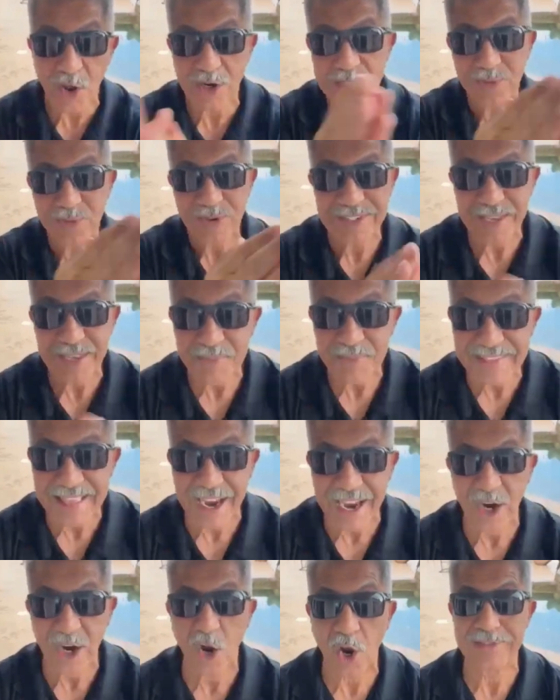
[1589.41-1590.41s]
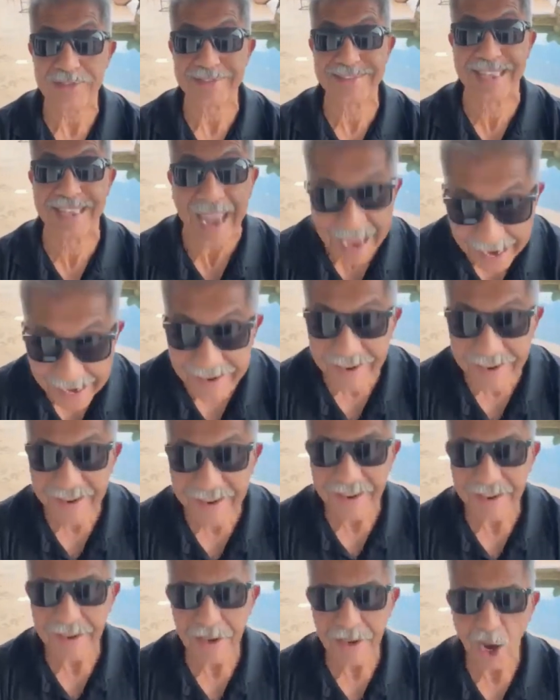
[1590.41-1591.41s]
Be the brother A if you want to take